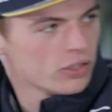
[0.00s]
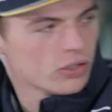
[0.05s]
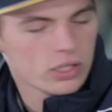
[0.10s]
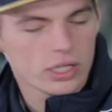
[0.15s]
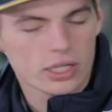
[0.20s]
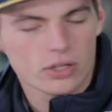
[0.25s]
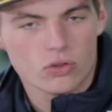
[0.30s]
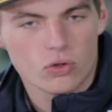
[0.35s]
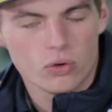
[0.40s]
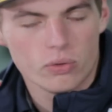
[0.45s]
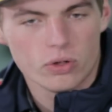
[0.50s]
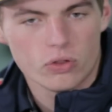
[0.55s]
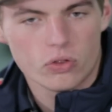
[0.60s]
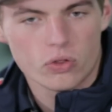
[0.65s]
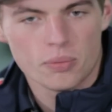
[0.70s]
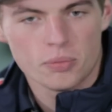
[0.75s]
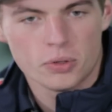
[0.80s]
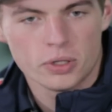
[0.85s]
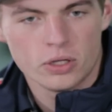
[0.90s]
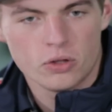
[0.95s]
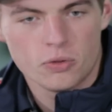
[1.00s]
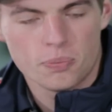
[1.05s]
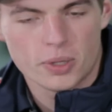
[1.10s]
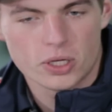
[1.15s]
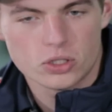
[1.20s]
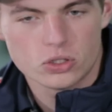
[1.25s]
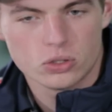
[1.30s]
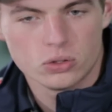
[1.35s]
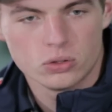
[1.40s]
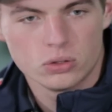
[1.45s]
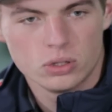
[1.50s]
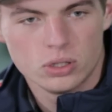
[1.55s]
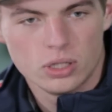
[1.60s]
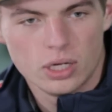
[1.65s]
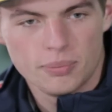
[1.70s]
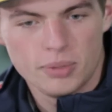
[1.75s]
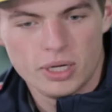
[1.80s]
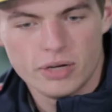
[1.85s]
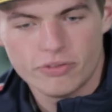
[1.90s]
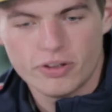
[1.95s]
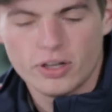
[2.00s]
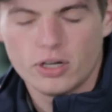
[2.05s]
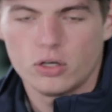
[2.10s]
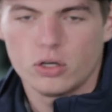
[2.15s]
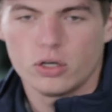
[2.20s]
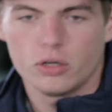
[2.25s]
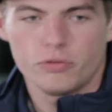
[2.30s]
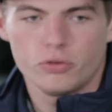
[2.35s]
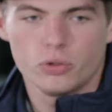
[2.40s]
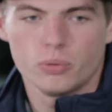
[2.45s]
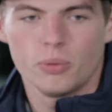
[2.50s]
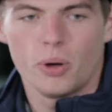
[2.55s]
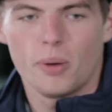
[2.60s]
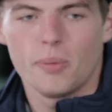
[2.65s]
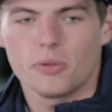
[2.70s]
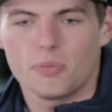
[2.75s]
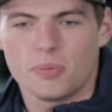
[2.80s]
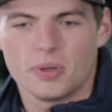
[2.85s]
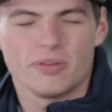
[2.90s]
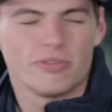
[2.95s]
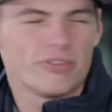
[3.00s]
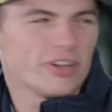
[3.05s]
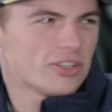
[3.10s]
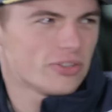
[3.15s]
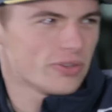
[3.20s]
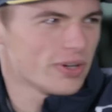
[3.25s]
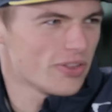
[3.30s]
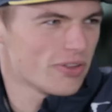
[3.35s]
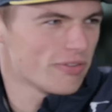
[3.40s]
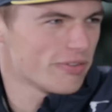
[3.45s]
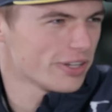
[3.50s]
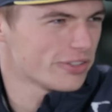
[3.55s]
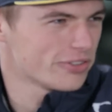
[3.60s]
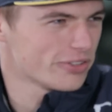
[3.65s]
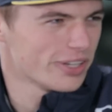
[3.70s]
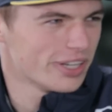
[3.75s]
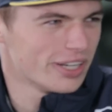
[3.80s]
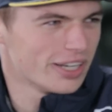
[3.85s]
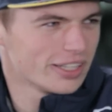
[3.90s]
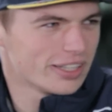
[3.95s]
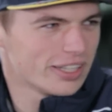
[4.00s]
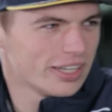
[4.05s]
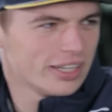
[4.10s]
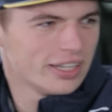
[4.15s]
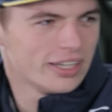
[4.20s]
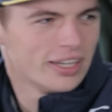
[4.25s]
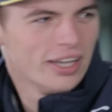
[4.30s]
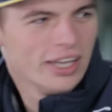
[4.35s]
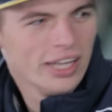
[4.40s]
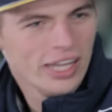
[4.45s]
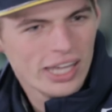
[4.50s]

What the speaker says: that's always something special. I mean, I've had a lot of good moments, but a victory is a victory, and I think